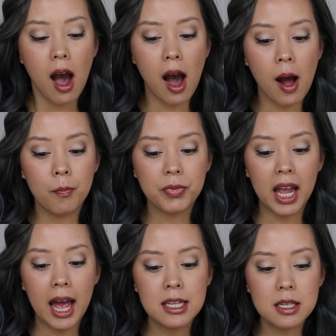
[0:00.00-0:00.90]

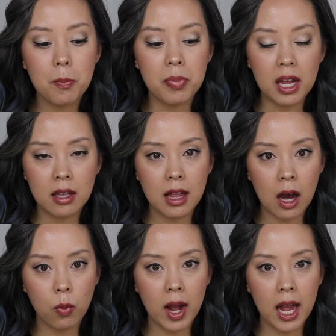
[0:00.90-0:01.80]
It ends up being
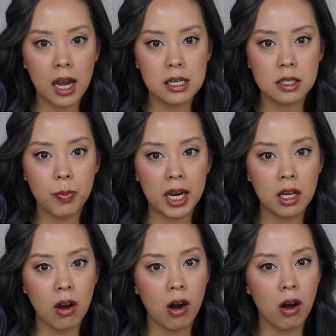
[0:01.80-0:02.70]
that way
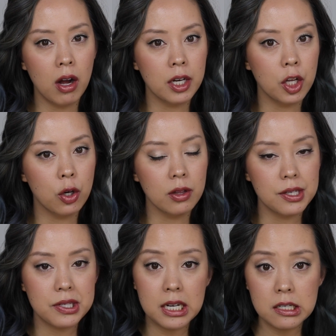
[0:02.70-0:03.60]
depending on your
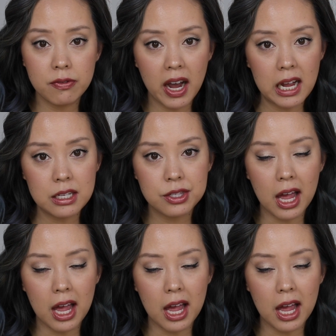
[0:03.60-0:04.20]
listening device